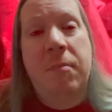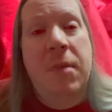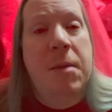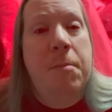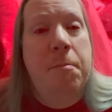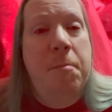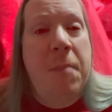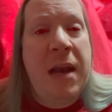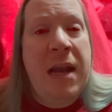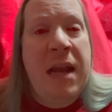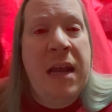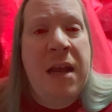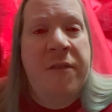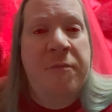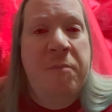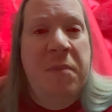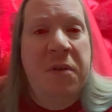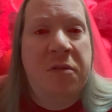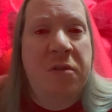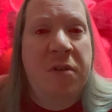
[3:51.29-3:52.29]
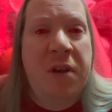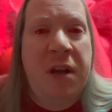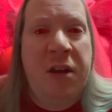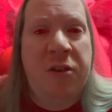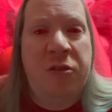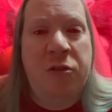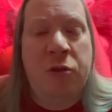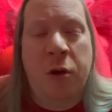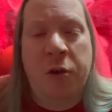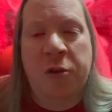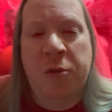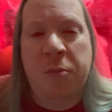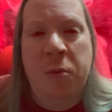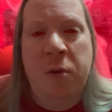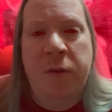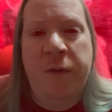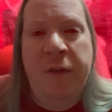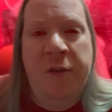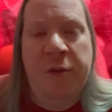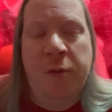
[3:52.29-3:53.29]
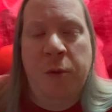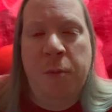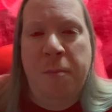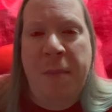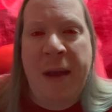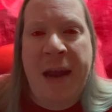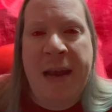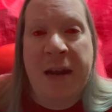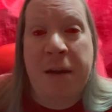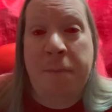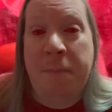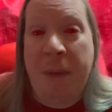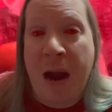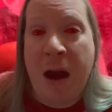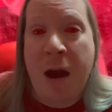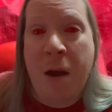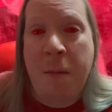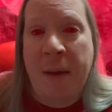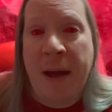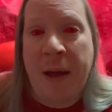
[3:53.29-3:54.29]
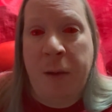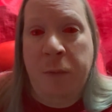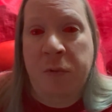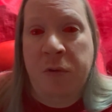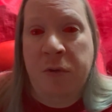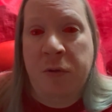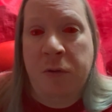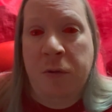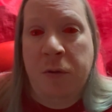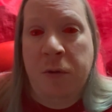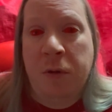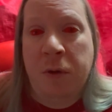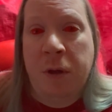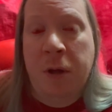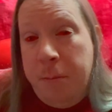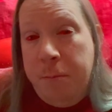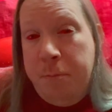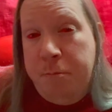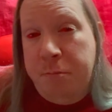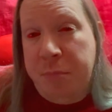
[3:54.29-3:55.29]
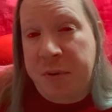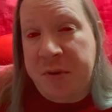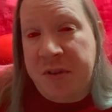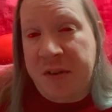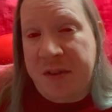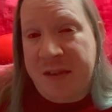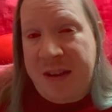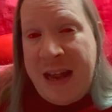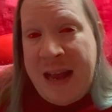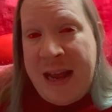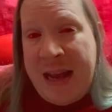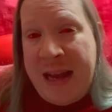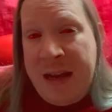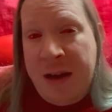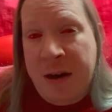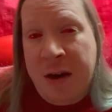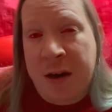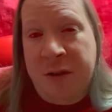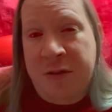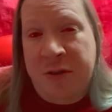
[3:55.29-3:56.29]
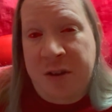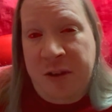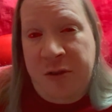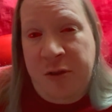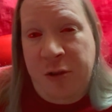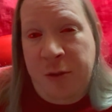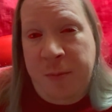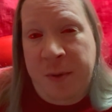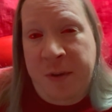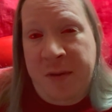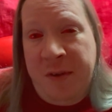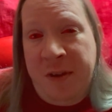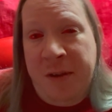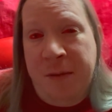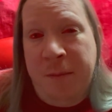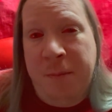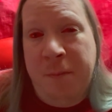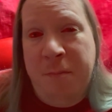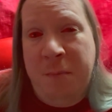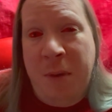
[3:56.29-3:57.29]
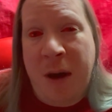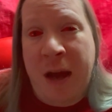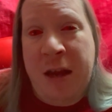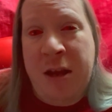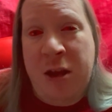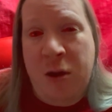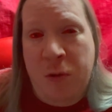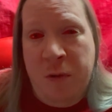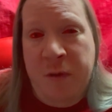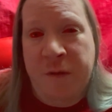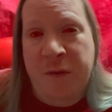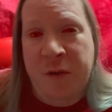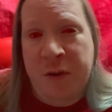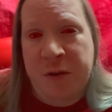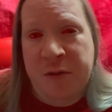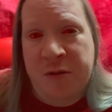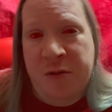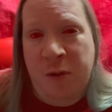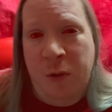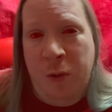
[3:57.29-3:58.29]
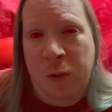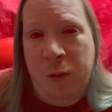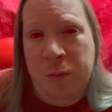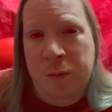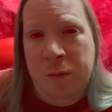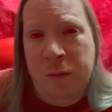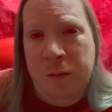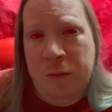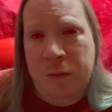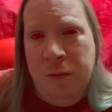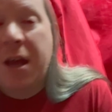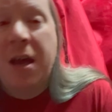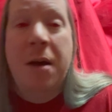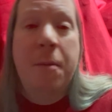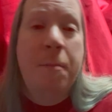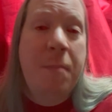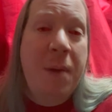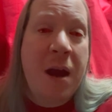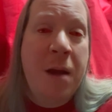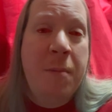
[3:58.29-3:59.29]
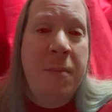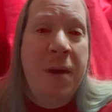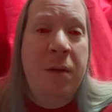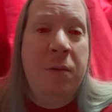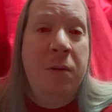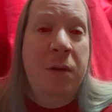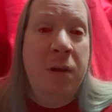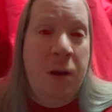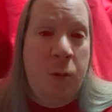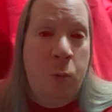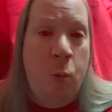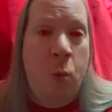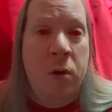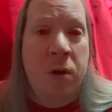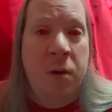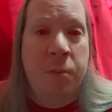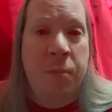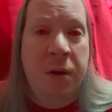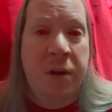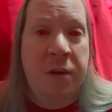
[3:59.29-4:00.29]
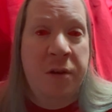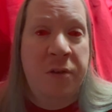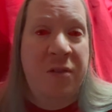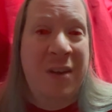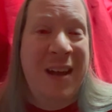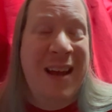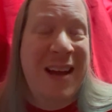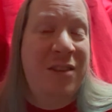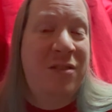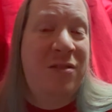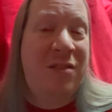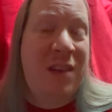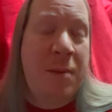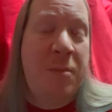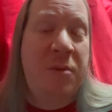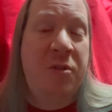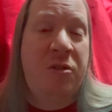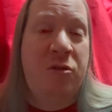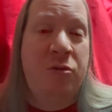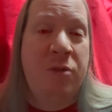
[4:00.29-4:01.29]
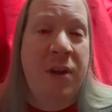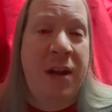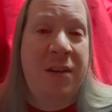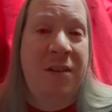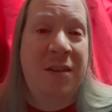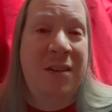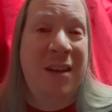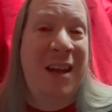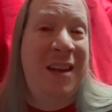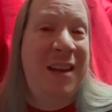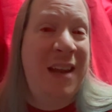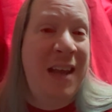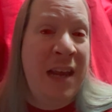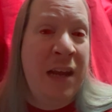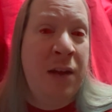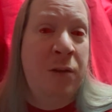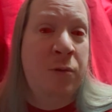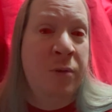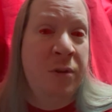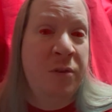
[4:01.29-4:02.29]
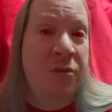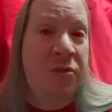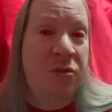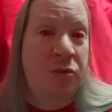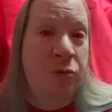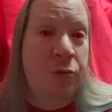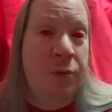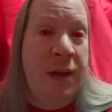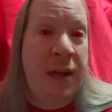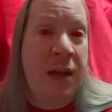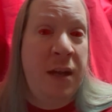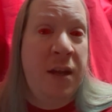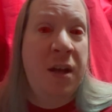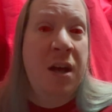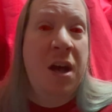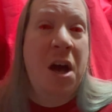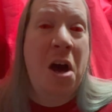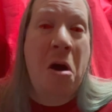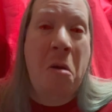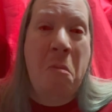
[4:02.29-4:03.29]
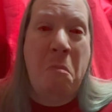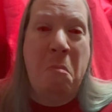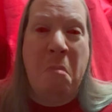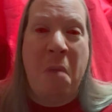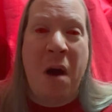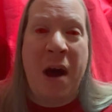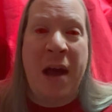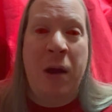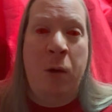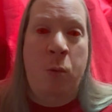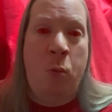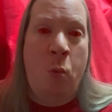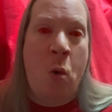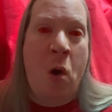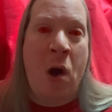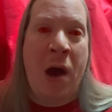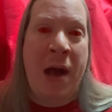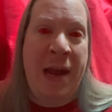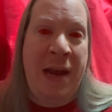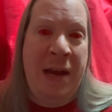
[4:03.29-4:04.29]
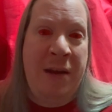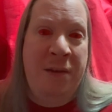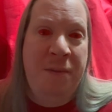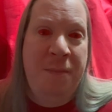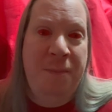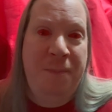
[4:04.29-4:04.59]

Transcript: Many of Mr. Hitchcock's movies were made at Paramount, but today are distributed by Universal. Paramount, like Warner Brothers, has demonstrated an ignorant streak a mile wide.